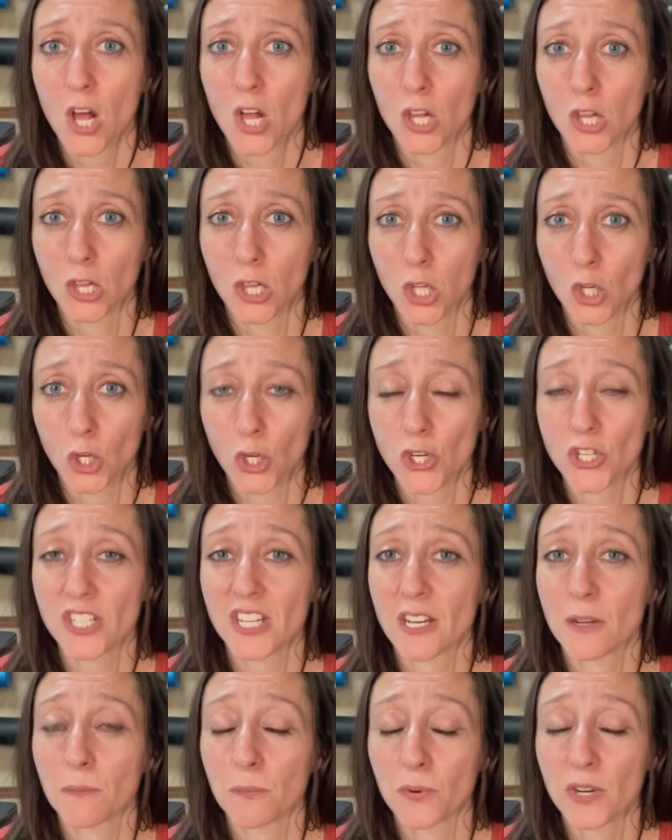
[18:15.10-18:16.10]
learned
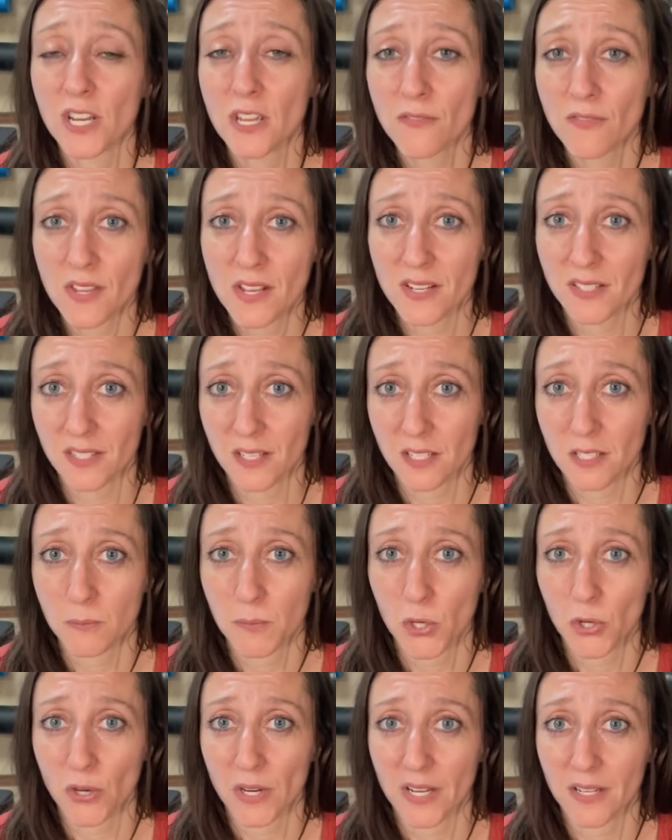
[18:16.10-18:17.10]
in previous
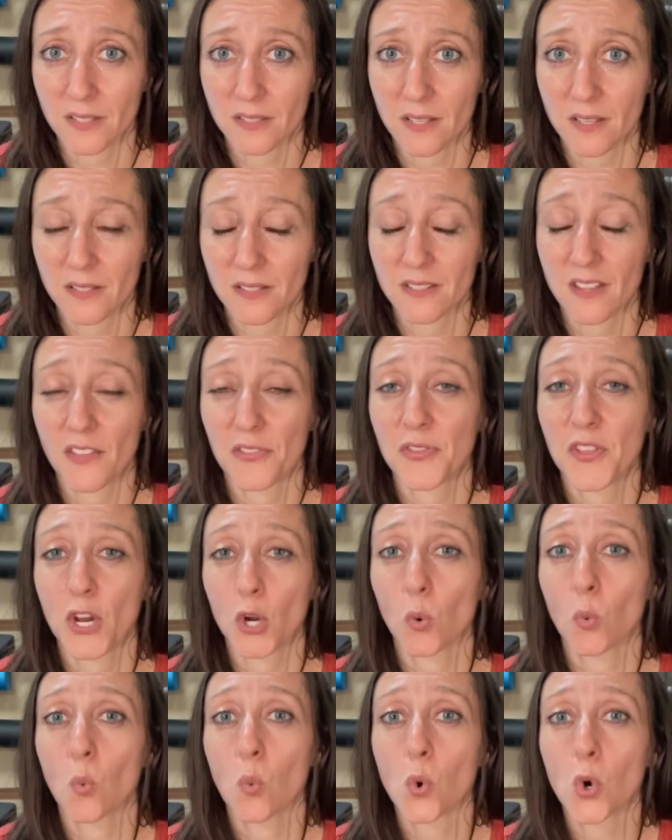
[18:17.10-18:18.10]
experiences that
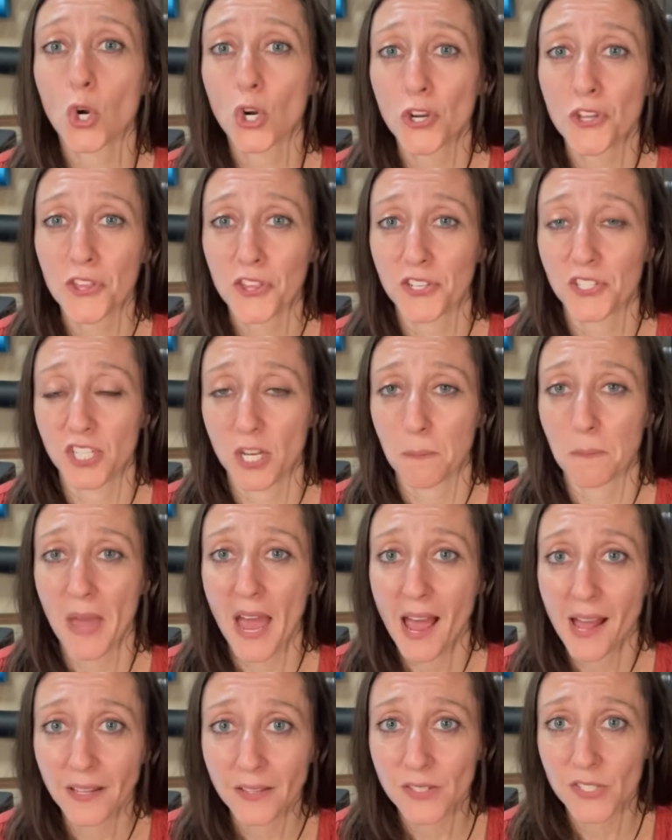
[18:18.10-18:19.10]
their worth
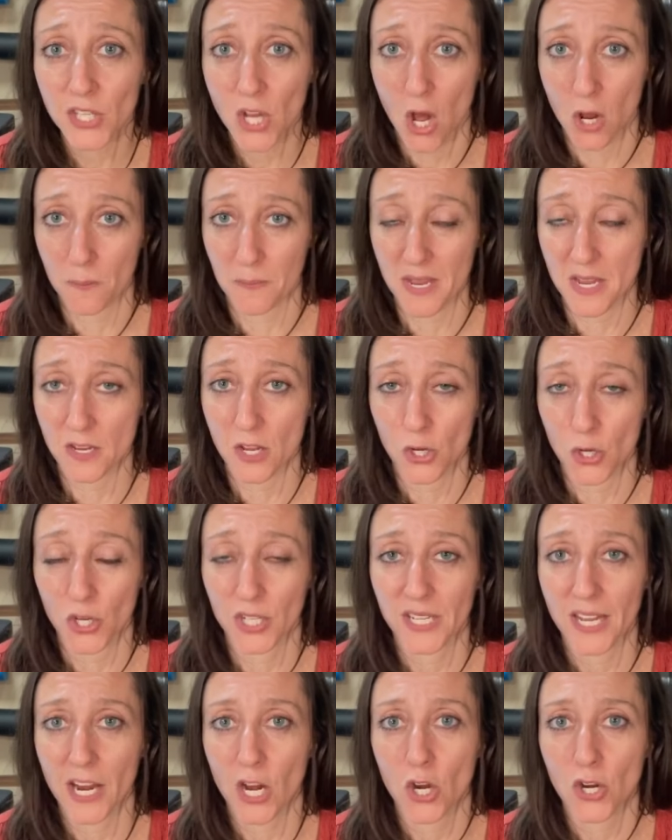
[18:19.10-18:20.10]
depends on being a
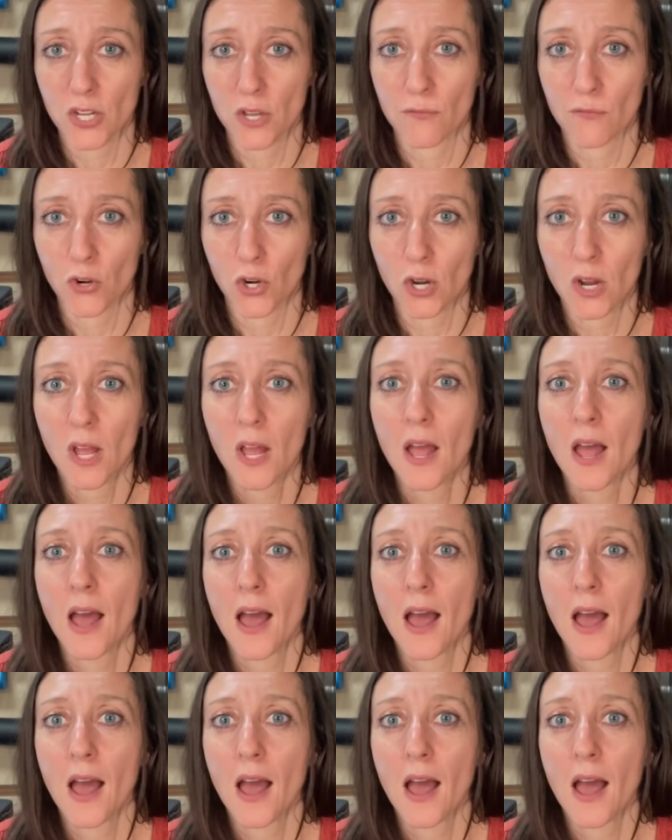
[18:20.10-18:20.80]
good caregiver,